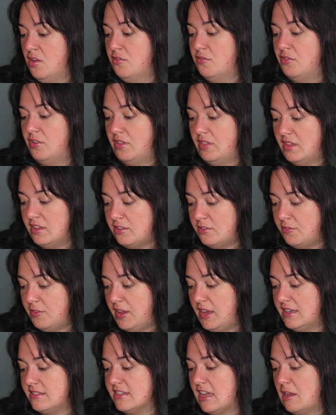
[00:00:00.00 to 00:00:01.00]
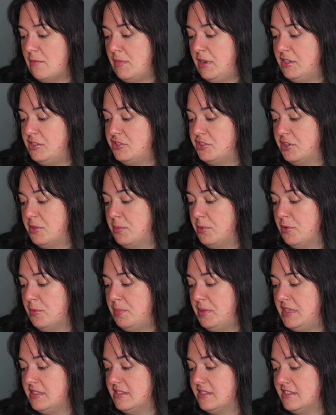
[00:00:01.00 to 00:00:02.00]
For this fix, I made sure to pull
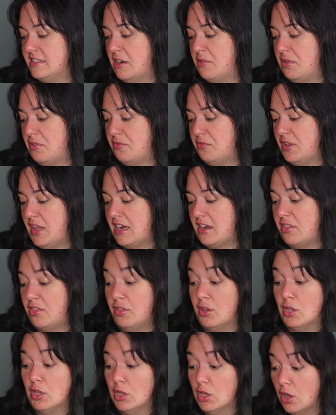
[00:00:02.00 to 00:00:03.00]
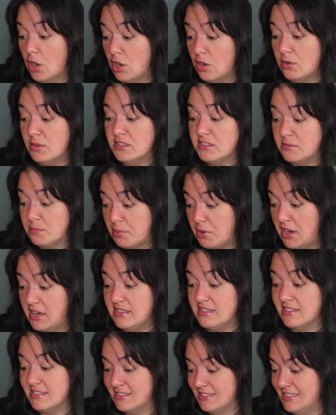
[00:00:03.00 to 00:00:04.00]
pieces that reflect the lowest
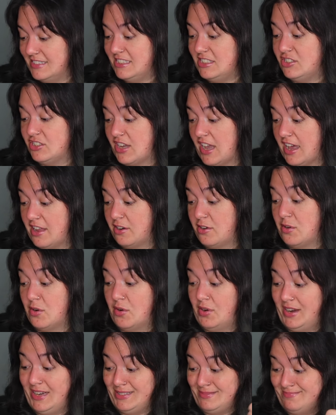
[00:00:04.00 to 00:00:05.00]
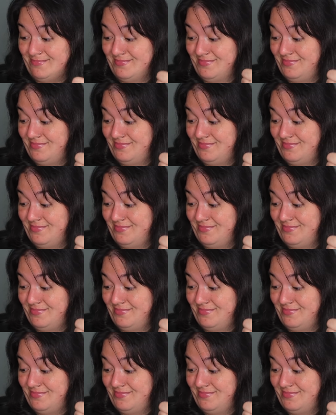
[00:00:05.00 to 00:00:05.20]
prices in each category